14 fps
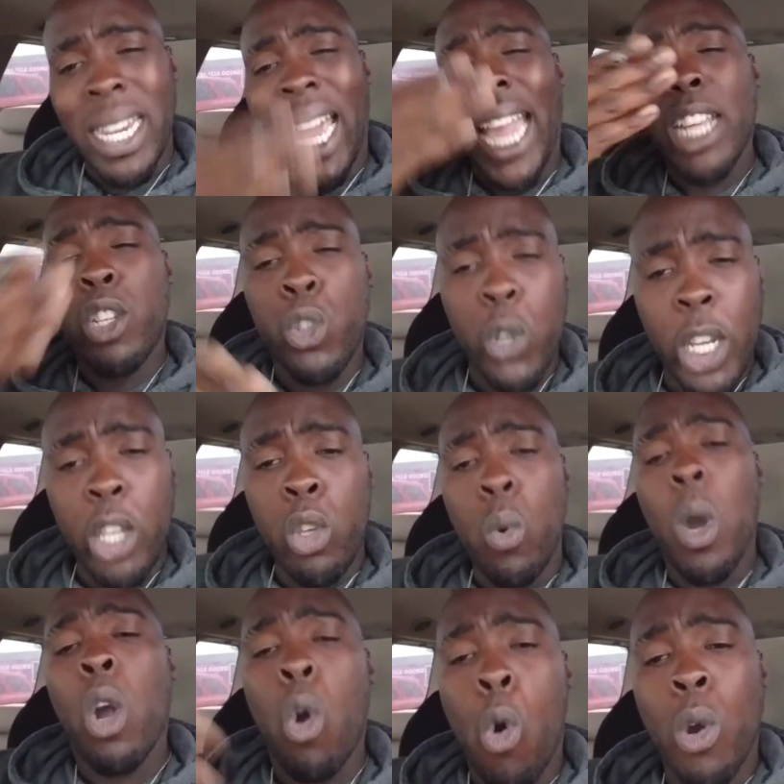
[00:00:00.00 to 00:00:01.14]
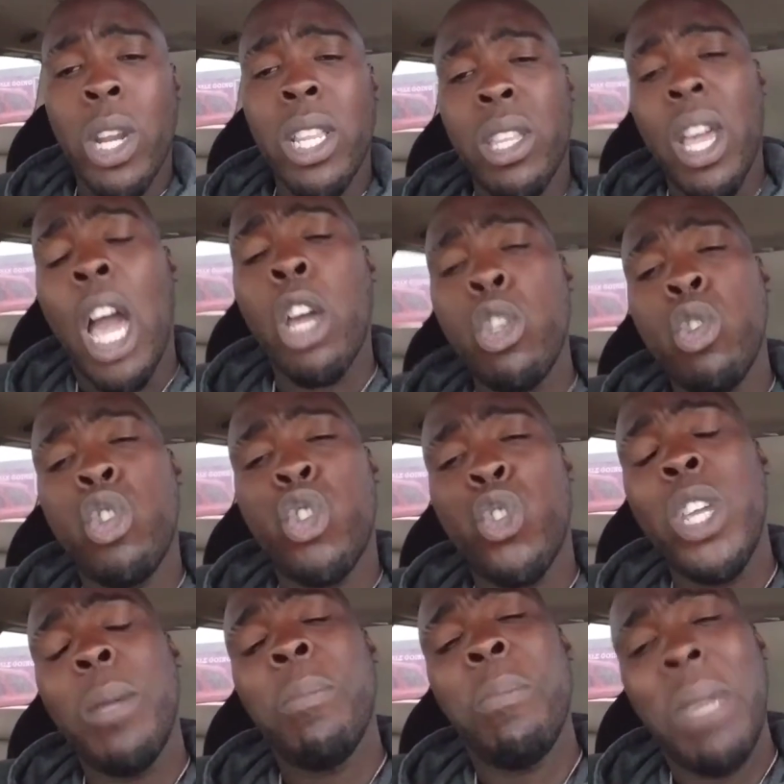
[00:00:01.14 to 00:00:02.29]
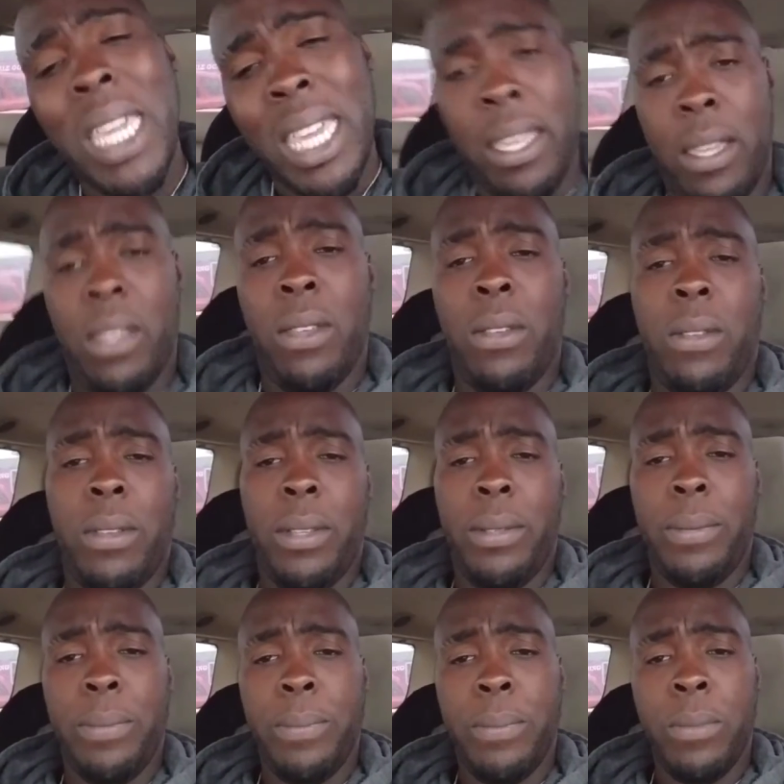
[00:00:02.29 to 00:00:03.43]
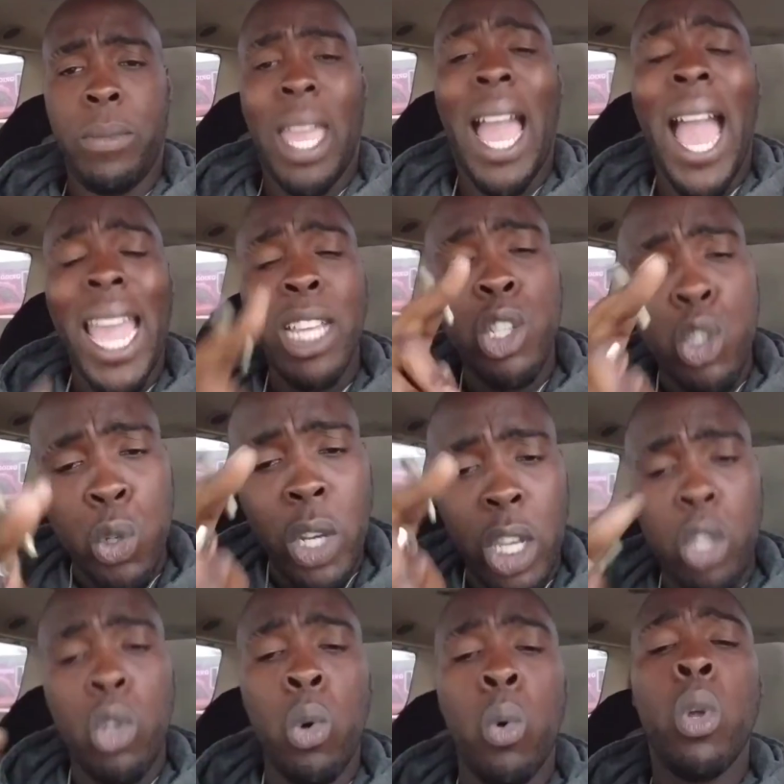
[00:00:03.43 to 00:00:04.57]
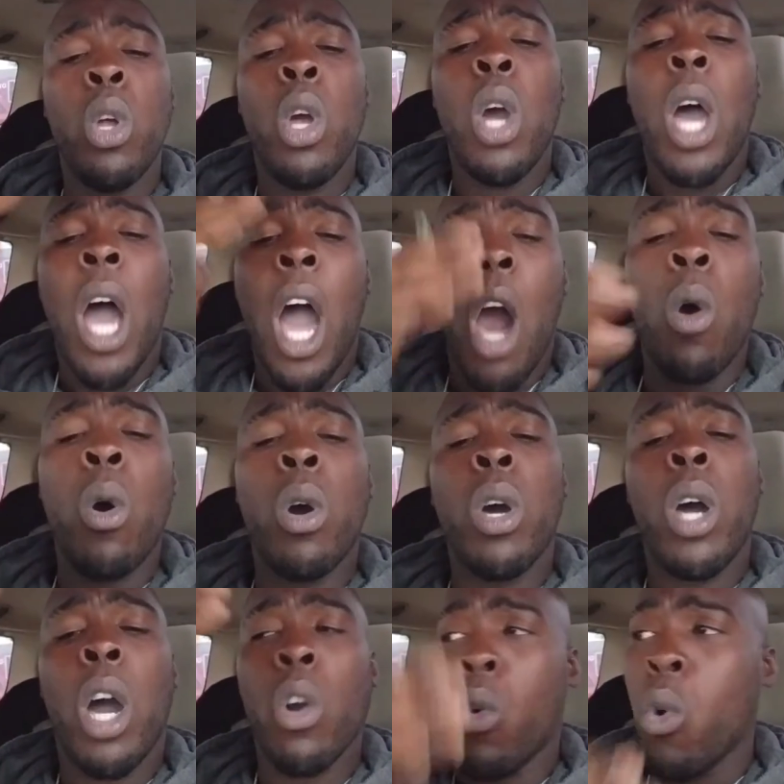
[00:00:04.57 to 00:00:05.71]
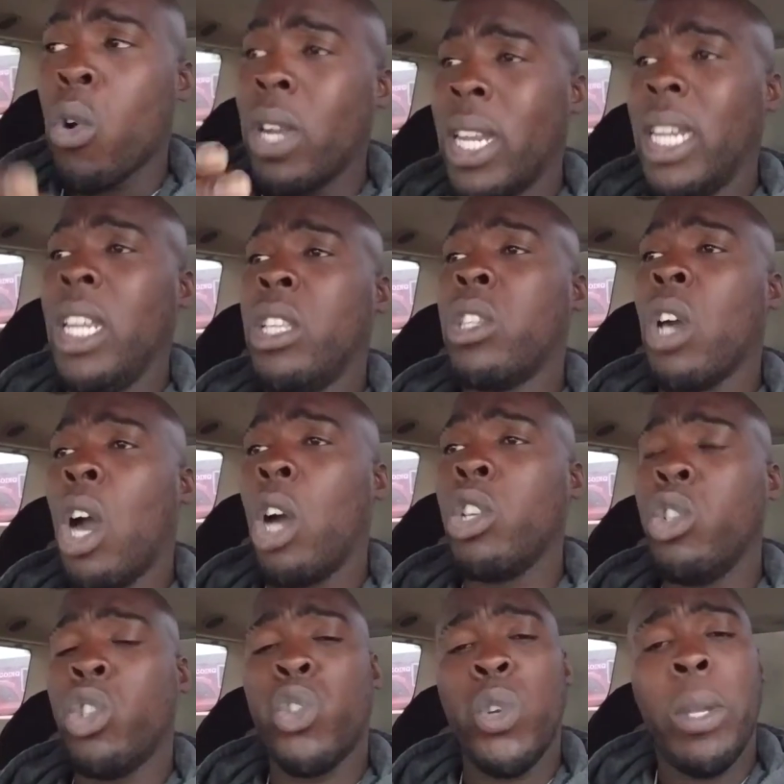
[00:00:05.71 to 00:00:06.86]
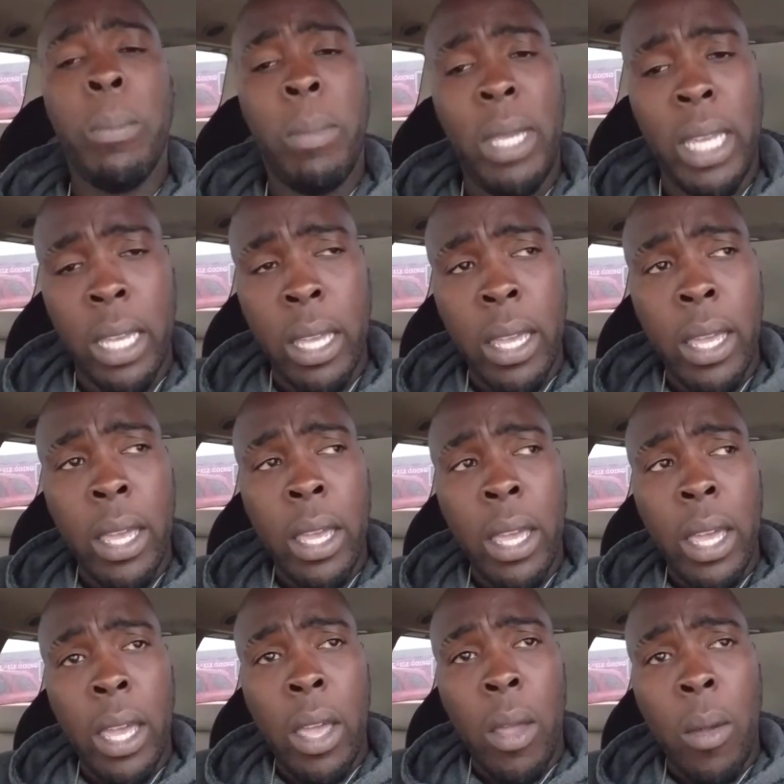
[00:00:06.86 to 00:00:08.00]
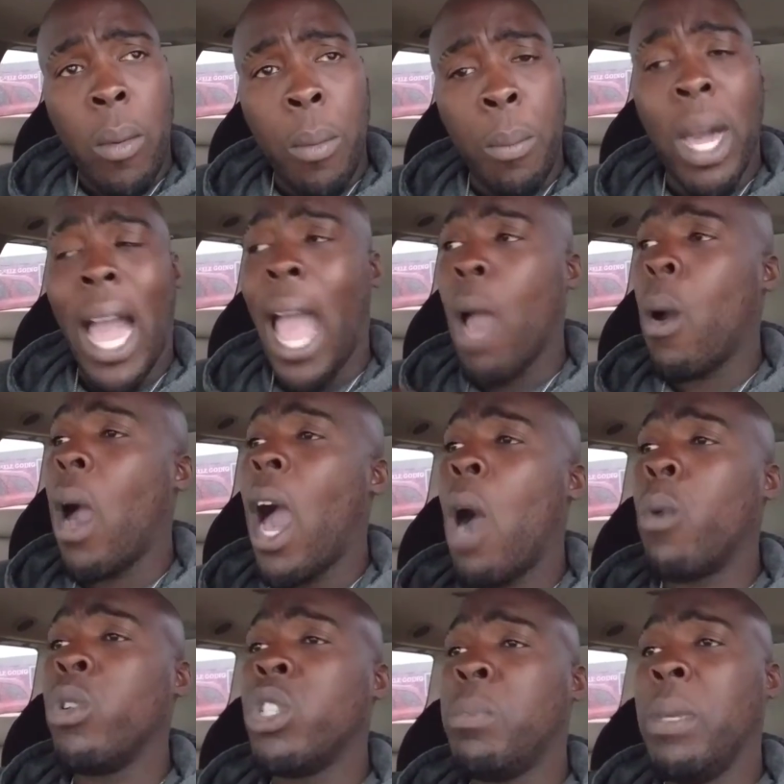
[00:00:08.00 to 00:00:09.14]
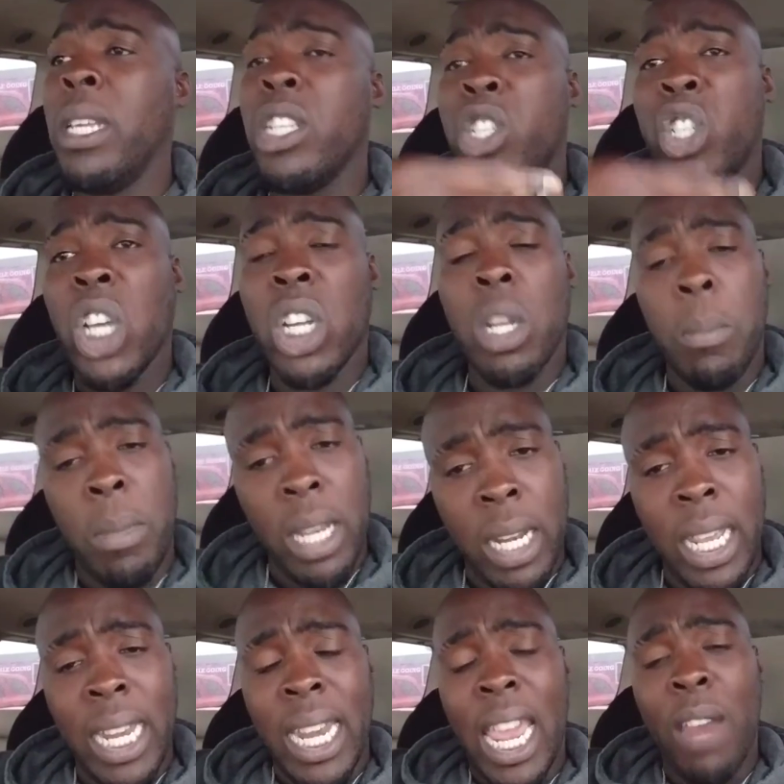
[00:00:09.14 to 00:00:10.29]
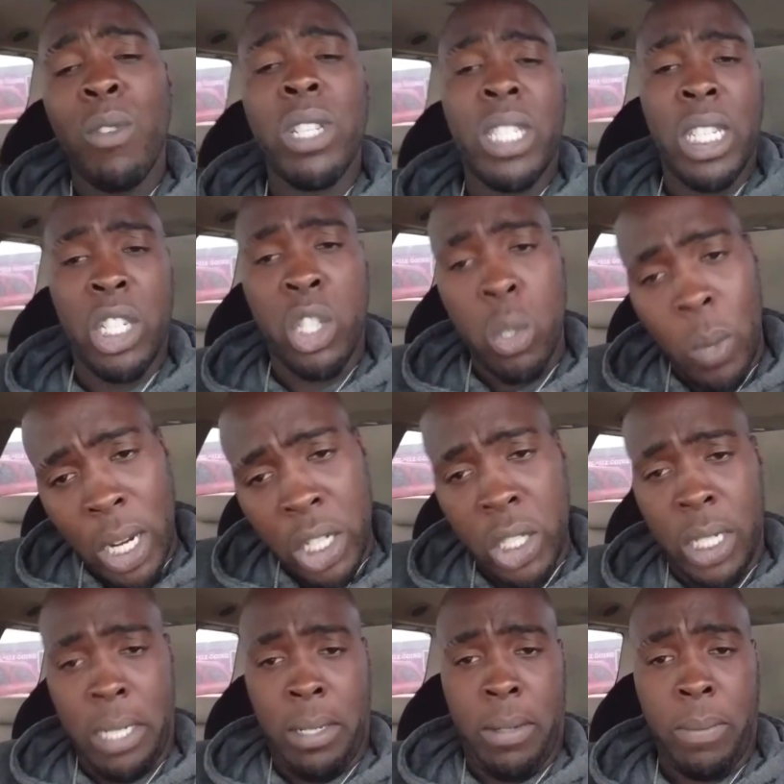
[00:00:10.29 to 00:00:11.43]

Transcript: I treat you according to how you treat me. I treat you accordingly to how you treat me. But I will always be the gentleman in every situation.